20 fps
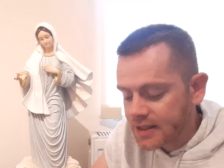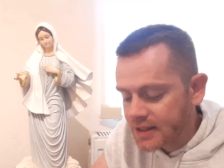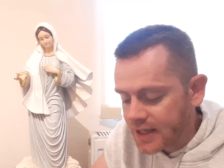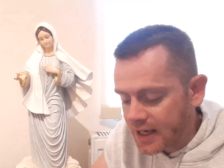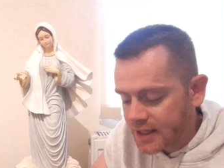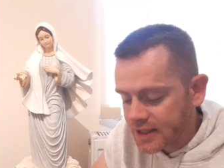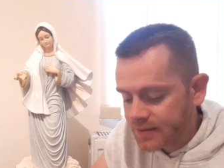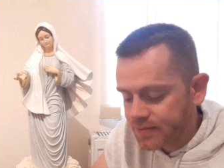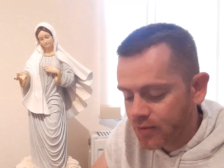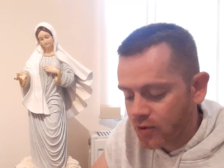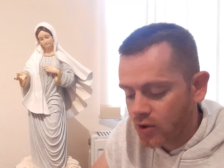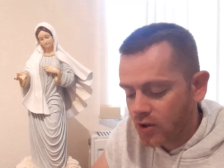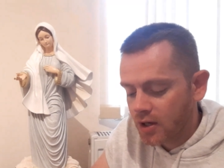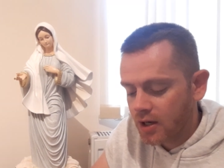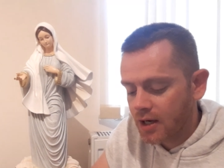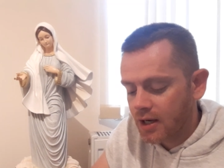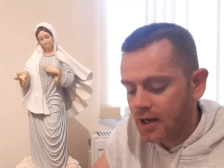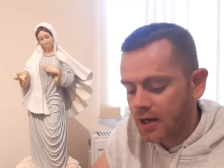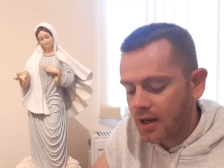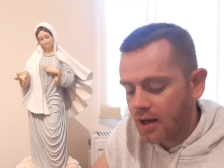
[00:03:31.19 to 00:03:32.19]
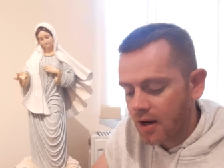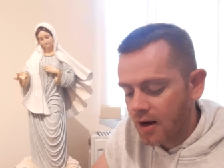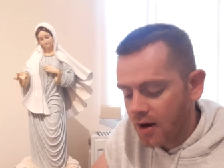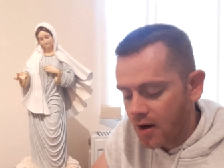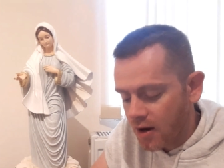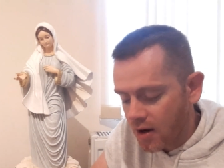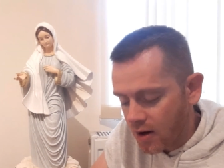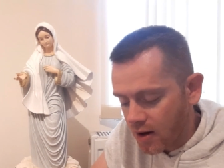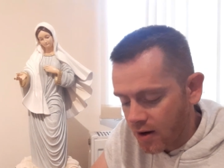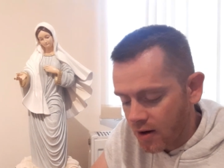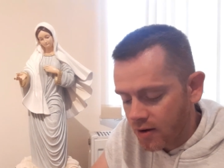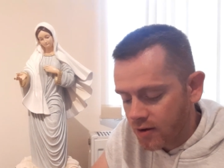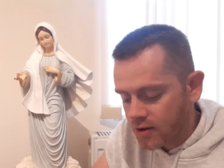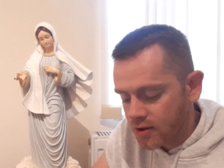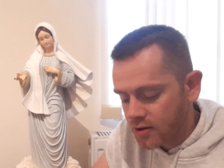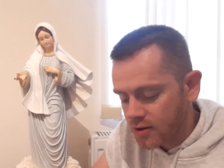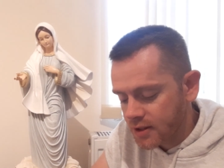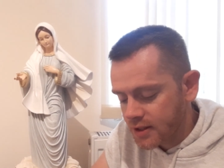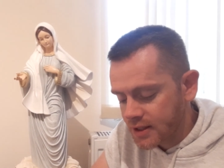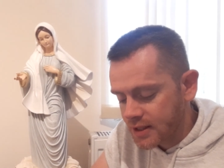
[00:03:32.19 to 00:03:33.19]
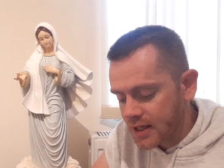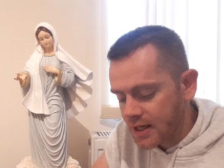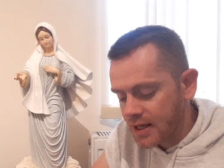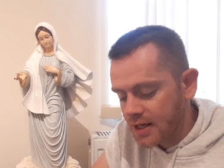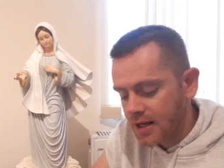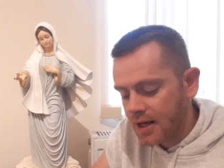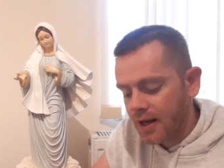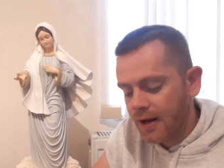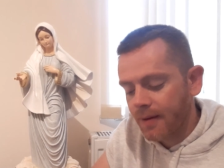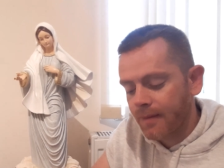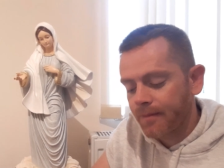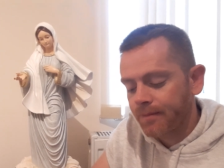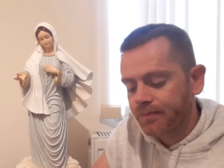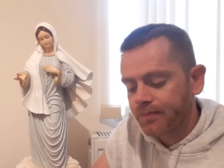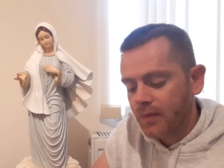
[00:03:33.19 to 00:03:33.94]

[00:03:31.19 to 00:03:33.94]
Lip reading: desperately seeking